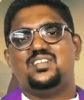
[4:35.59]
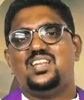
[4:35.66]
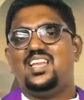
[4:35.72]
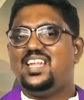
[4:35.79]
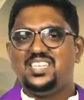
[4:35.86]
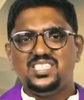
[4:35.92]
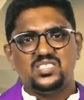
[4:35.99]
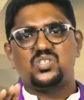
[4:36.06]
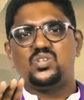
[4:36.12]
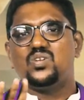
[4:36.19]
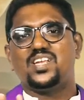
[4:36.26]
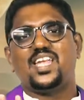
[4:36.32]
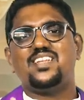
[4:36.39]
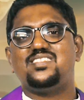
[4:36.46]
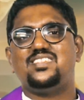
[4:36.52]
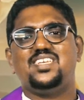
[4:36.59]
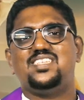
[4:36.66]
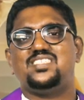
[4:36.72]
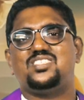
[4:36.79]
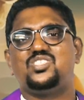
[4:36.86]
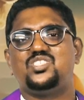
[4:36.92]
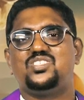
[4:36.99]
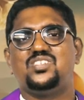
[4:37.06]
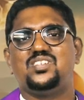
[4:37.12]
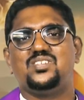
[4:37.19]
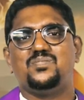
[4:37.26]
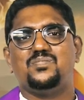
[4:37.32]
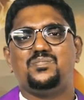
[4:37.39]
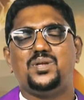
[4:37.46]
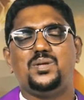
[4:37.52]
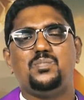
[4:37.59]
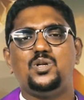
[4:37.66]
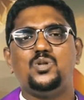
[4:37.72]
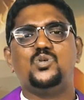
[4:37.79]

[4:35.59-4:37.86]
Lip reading: Let us look at these people